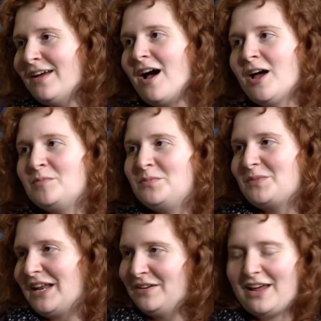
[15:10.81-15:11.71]

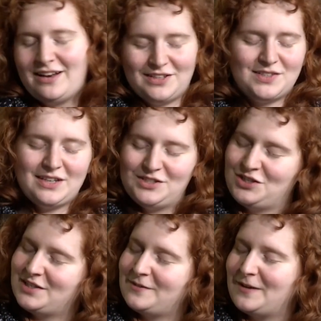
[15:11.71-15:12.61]
and it's
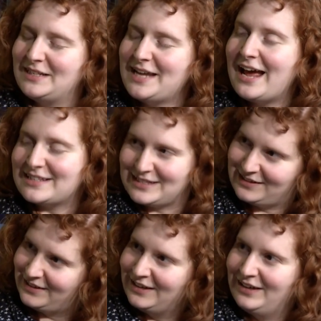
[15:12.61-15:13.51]
just a
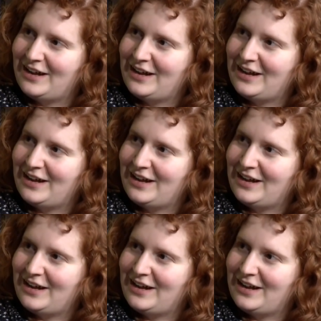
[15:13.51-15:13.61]
fantastic